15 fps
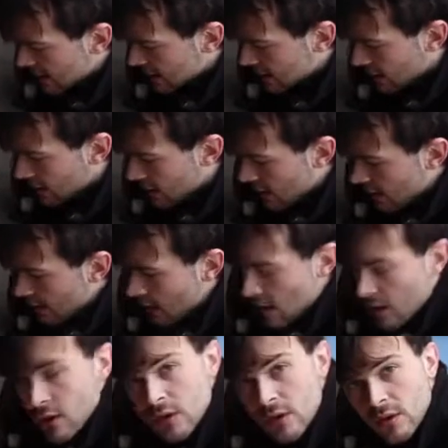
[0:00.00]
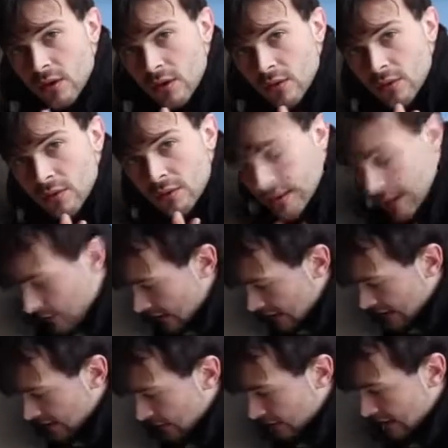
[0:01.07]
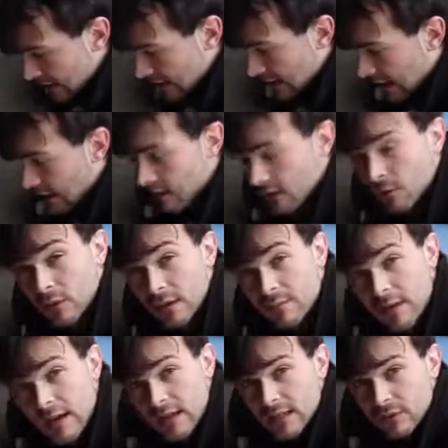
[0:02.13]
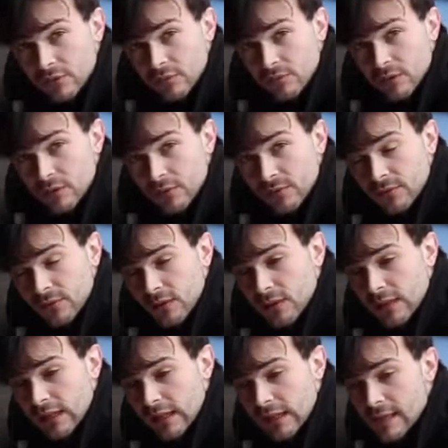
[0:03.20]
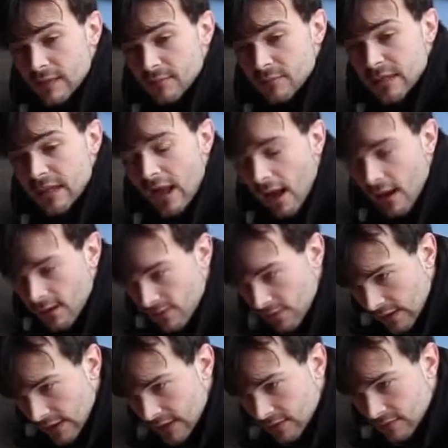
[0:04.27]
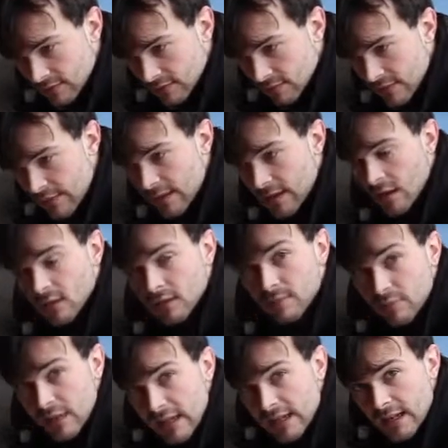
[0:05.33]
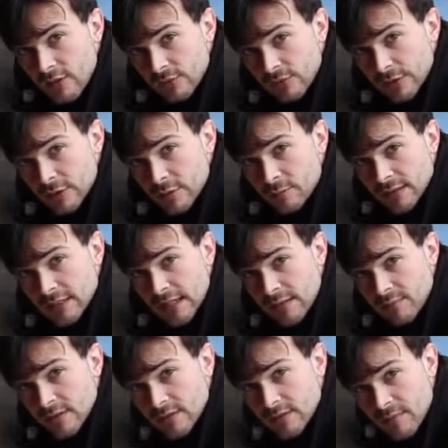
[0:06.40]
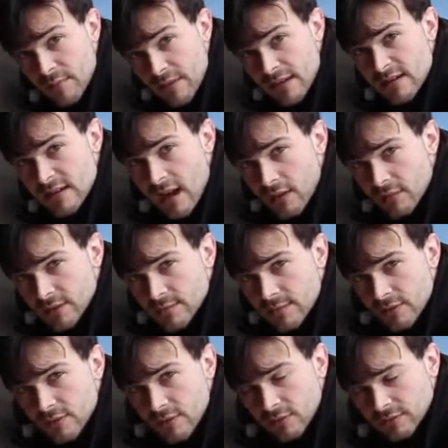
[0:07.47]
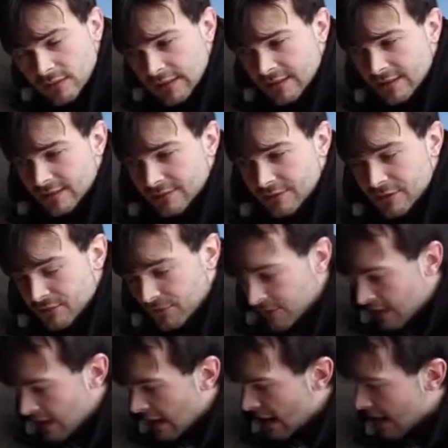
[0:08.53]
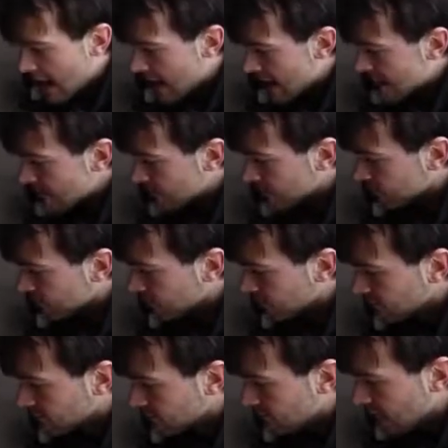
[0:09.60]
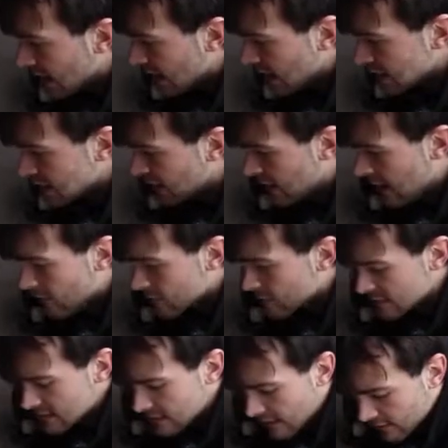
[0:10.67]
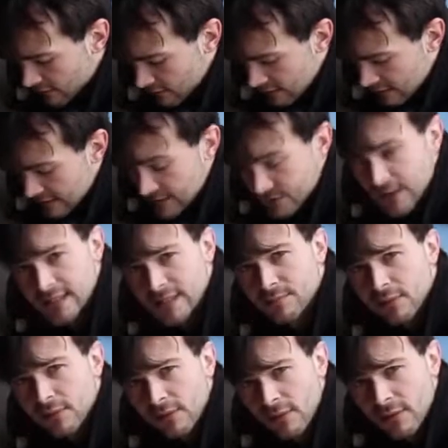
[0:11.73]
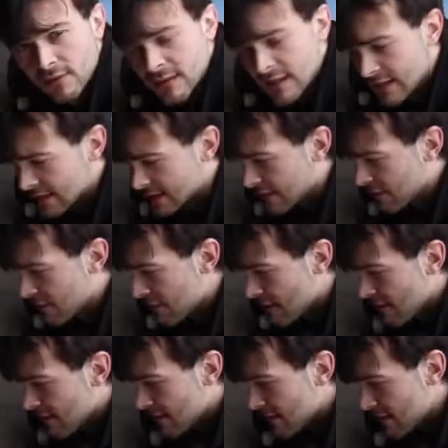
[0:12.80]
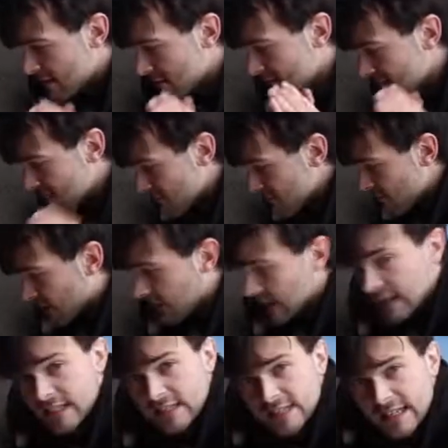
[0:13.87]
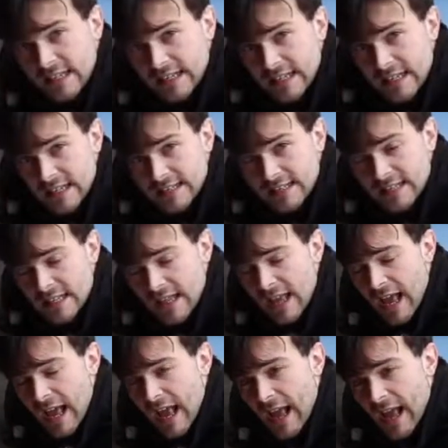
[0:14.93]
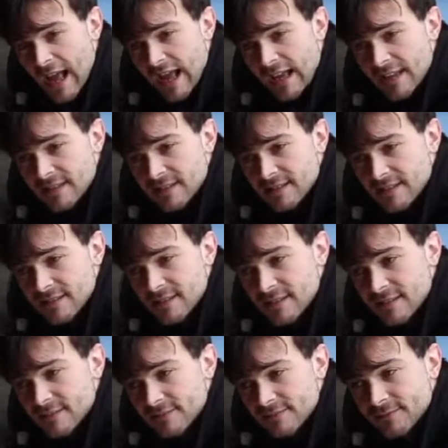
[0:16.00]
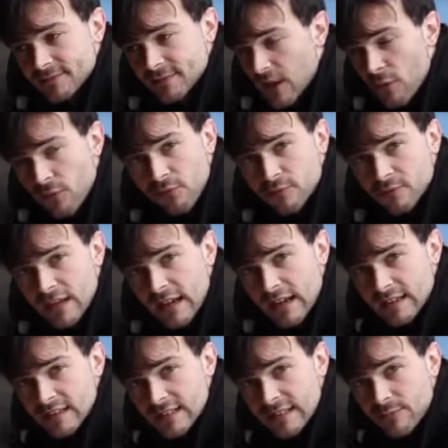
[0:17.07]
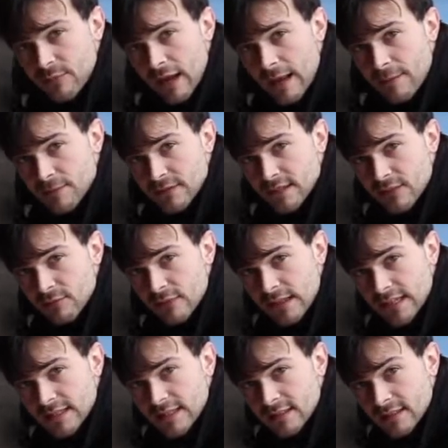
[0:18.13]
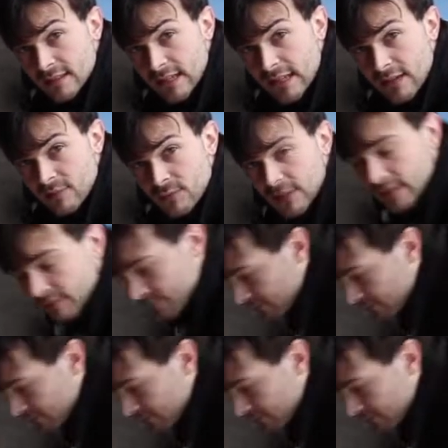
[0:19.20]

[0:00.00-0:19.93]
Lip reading: So now that you've seen that, I want to mark out the roof carefully, maybe contemplate it over a cup of tea, because I'm a bit nervous about cutting into the roof, as I've never installed one of these vents before. So we're going to get into that next and go from there and see what happens. So let's get on with it.